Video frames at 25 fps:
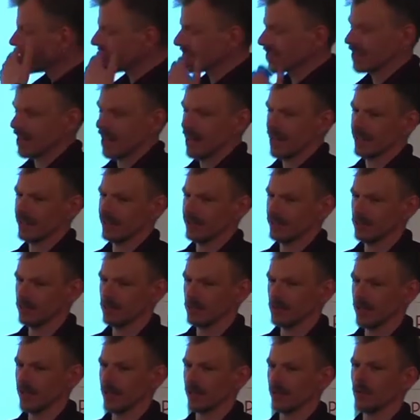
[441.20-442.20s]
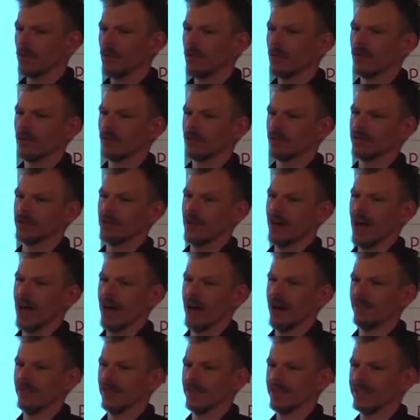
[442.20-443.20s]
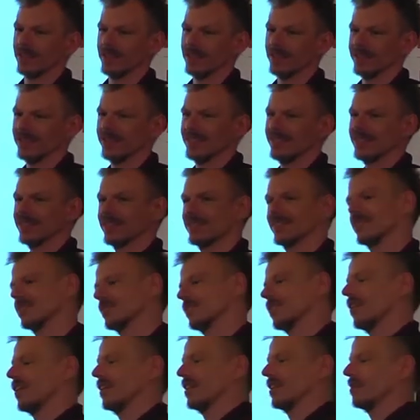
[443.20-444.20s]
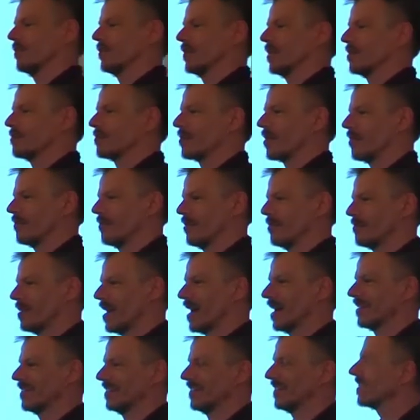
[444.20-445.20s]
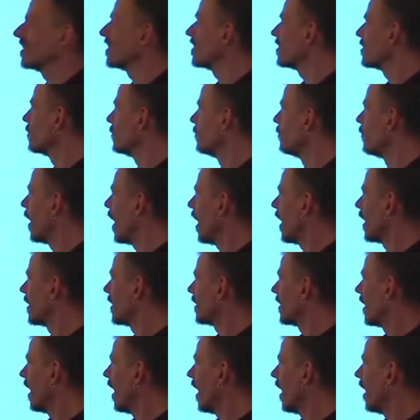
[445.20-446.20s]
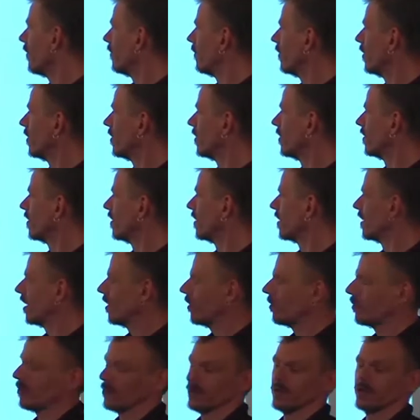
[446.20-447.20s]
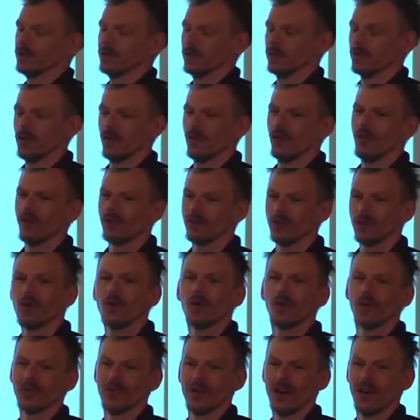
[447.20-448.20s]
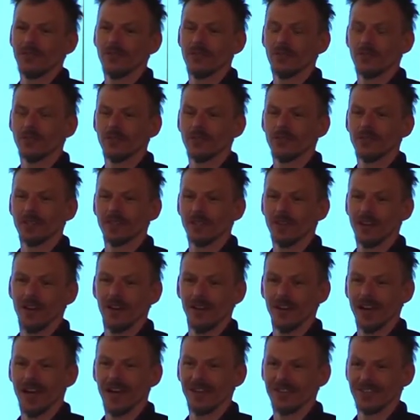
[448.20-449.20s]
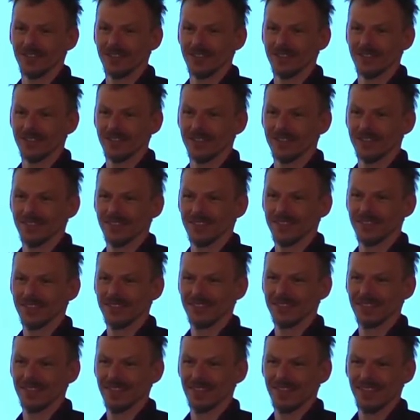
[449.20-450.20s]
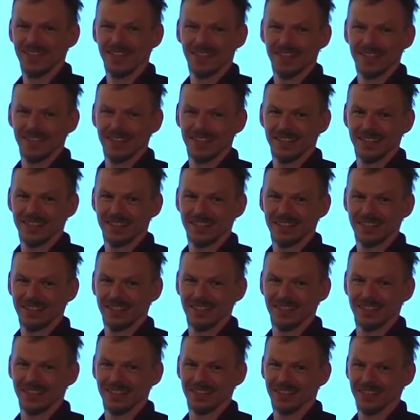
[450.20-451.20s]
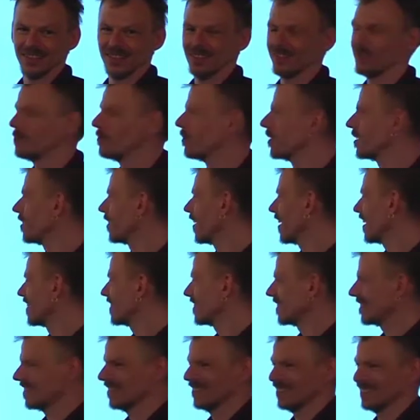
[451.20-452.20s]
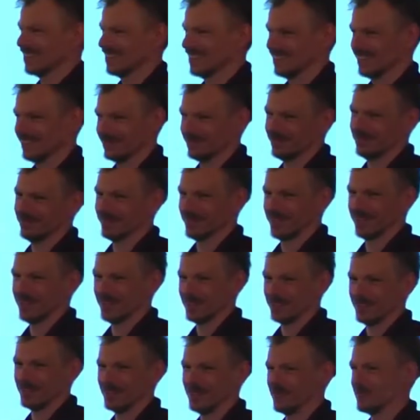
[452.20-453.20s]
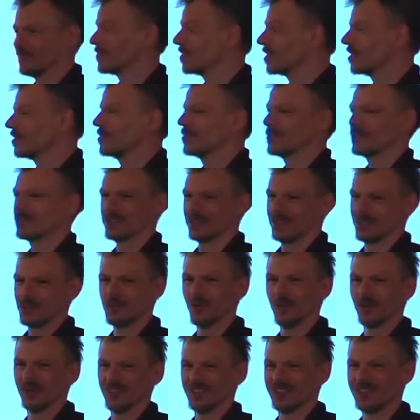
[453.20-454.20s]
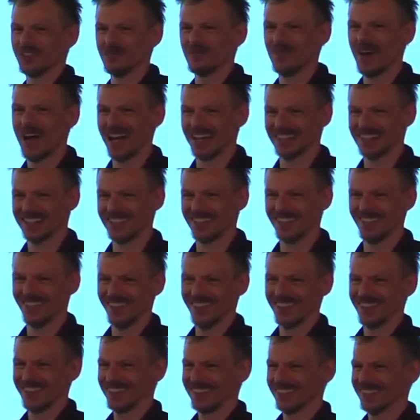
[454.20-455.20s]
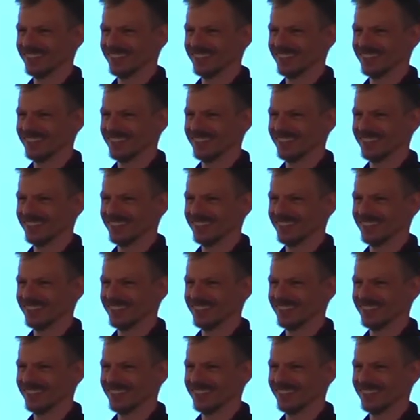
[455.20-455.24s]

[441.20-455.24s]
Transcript: the stack, you will also have, and this is a little bit problematic, you might have, or you of course have, return addresses. So when you execute, you usually want to go back somewhere.